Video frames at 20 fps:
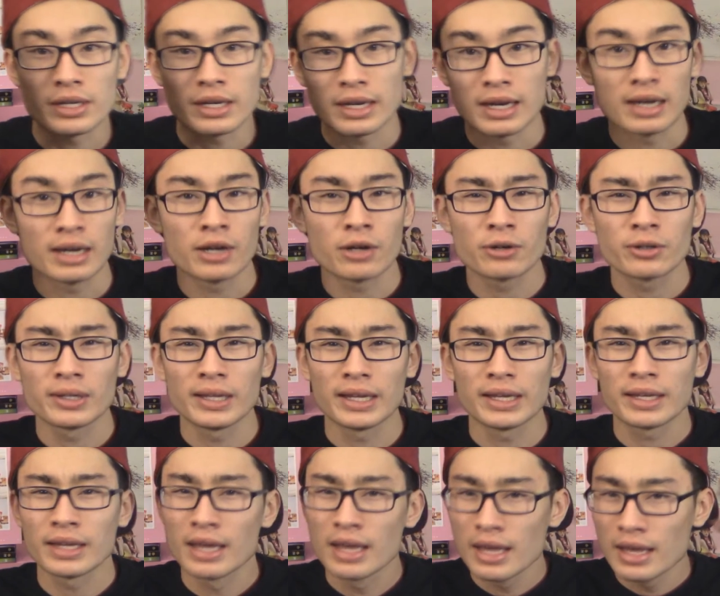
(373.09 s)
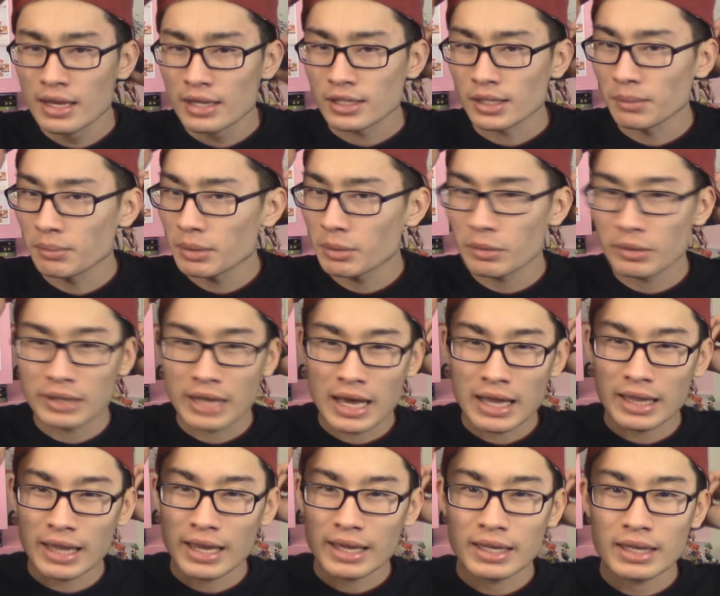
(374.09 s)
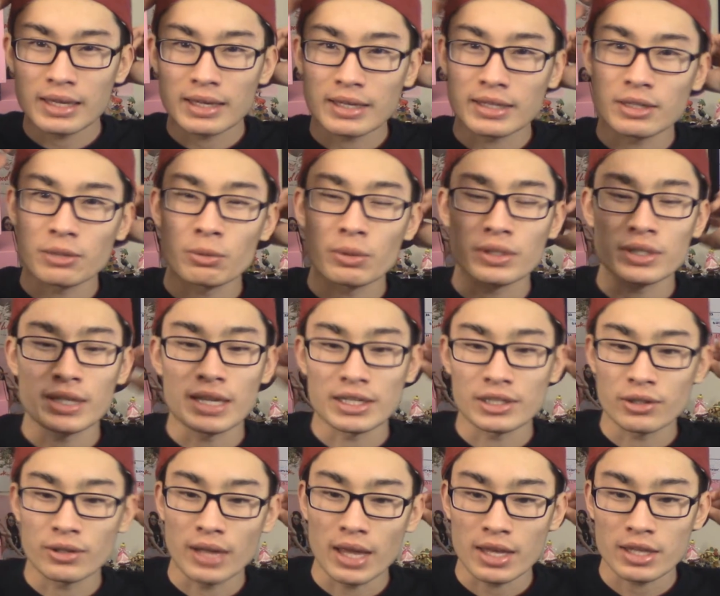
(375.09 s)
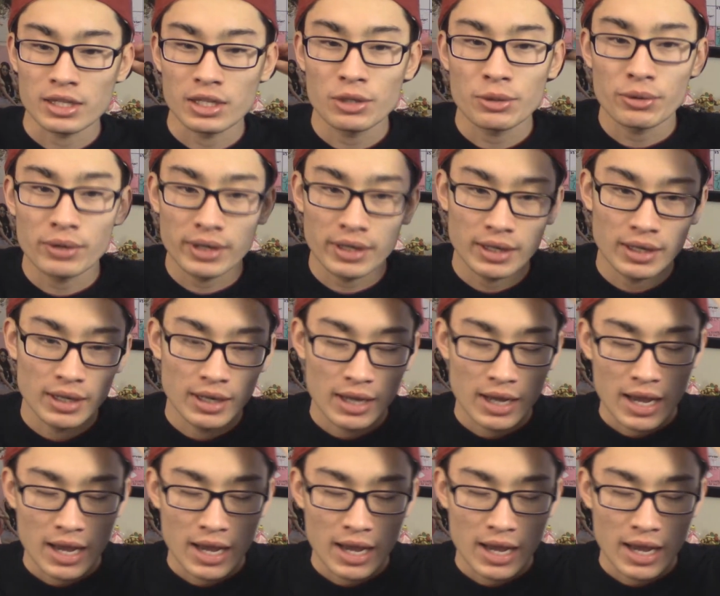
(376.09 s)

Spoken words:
I heard like some people not like it because it wasn't as good as Secret.